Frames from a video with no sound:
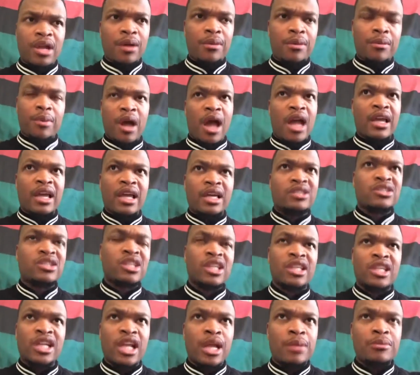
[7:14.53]
can't say
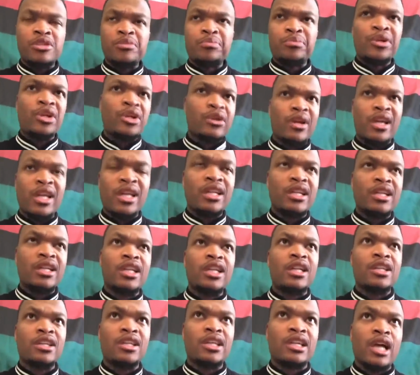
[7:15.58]
that I'm spearheading
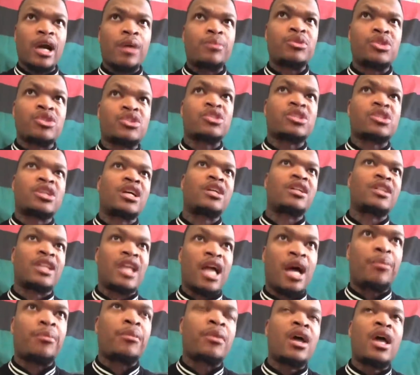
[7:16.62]
anything. I'm just saying that
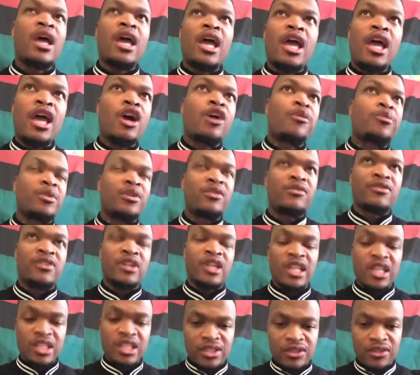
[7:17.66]
I'm helping
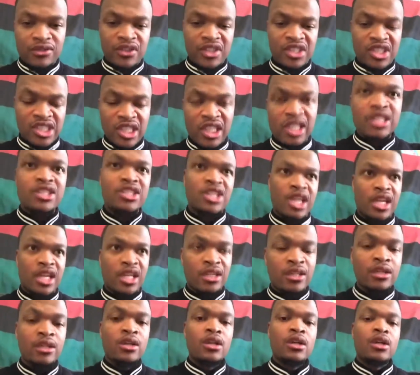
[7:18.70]
facilitate
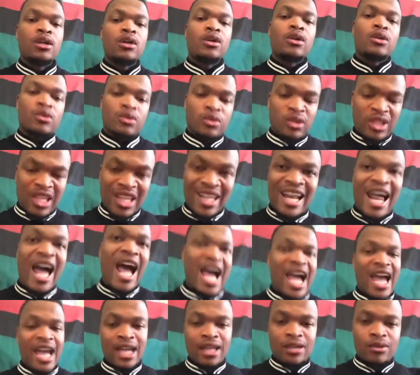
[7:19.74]
the
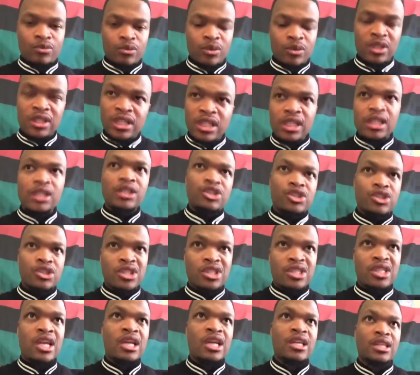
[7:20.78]
line. We need to
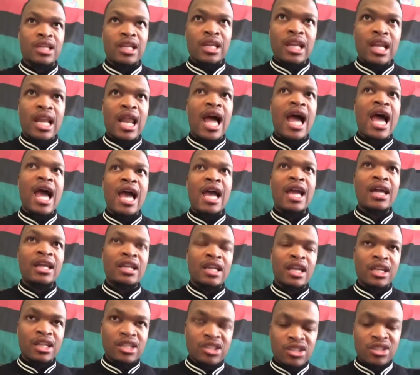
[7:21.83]
set the line
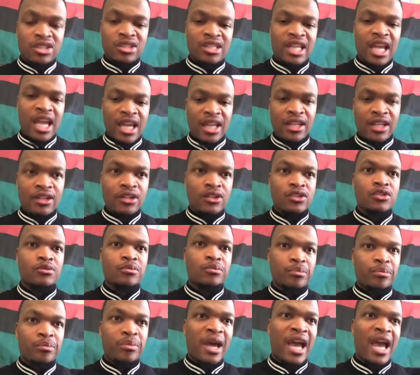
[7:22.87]
and the standards
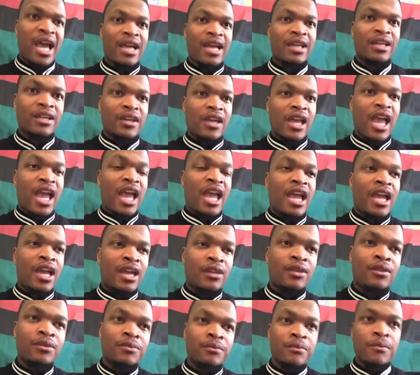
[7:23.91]
back, and
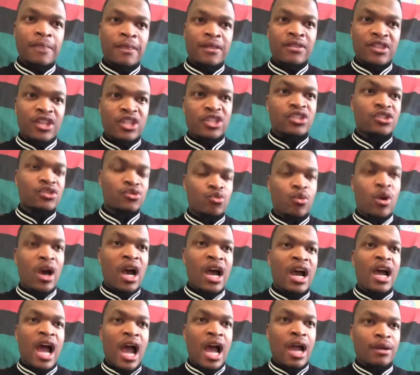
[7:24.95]
this is why
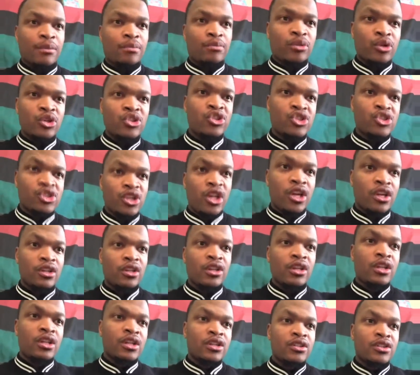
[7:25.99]
I appreciate
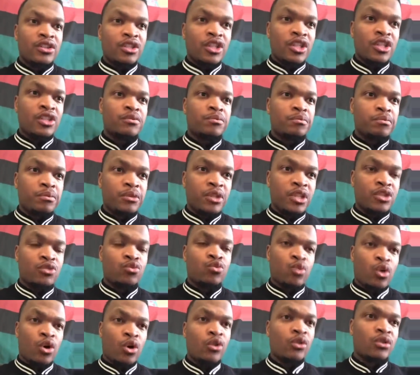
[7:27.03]
this
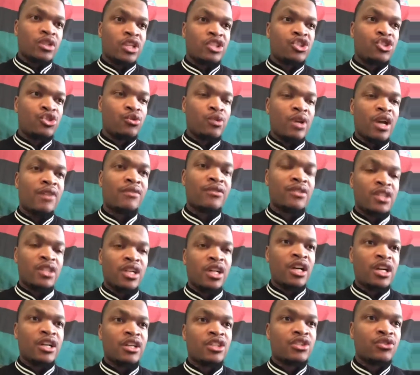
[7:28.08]
work that you have
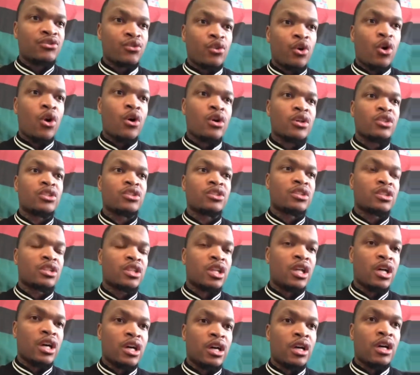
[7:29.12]
done as far as the